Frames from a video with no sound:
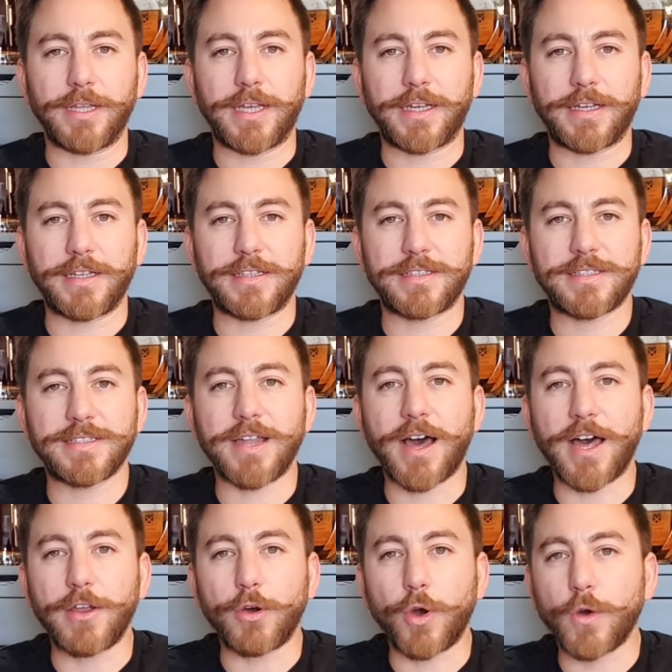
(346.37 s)
Like, it's
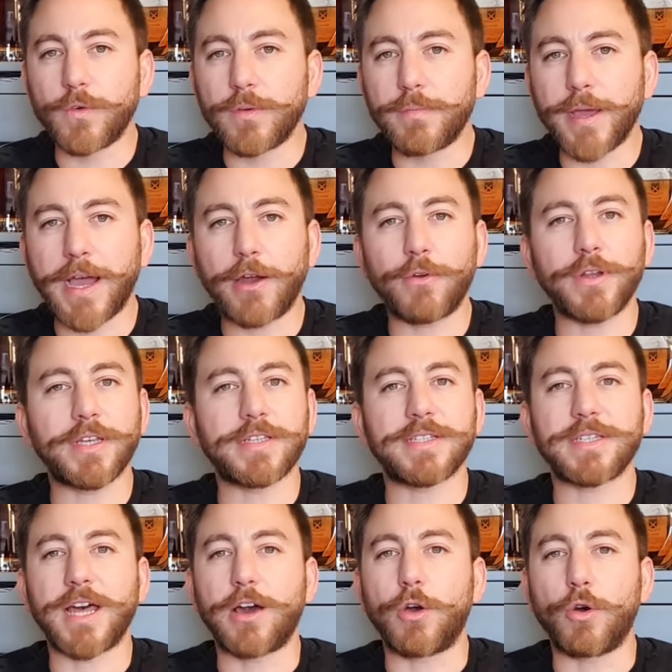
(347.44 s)
not overpowering.
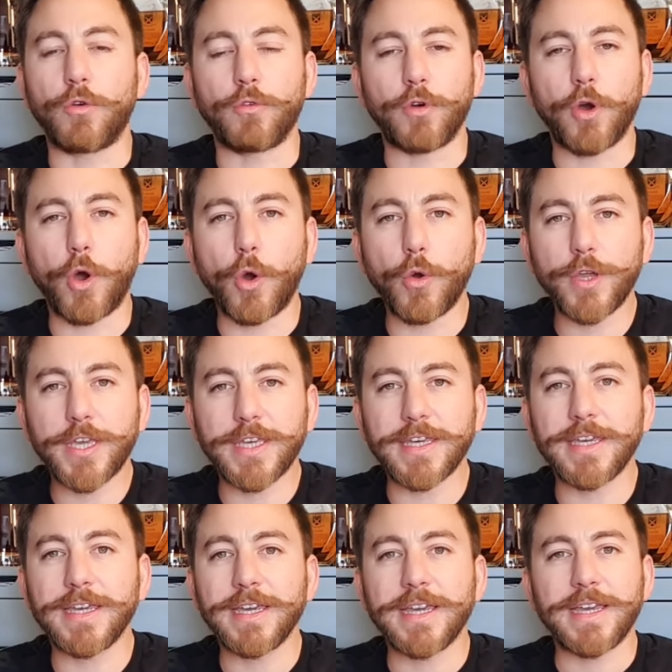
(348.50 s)
It's not over
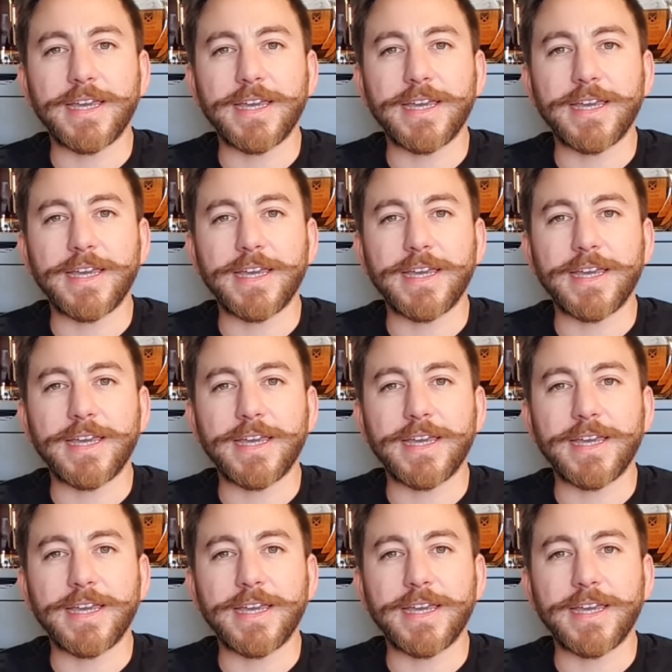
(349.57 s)
oaky.